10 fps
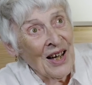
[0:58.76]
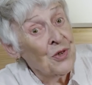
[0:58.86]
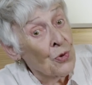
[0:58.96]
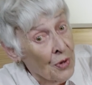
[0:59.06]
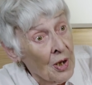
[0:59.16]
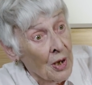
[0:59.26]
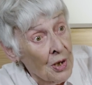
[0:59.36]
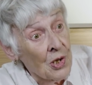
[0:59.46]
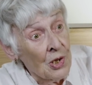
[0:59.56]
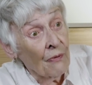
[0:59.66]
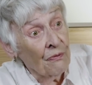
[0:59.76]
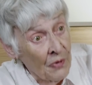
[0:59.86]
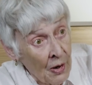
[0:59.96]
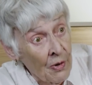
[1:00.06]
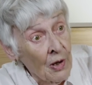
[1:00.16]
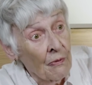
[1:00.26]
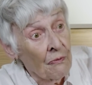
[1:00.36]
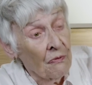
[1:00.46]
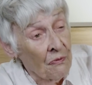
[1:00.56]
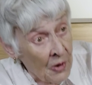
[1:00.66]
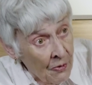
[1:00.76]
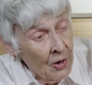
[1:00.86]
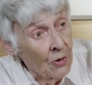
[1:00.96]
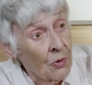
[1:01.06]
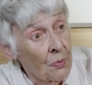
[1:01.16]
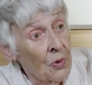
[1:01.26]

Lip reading: I do think it is a very, very good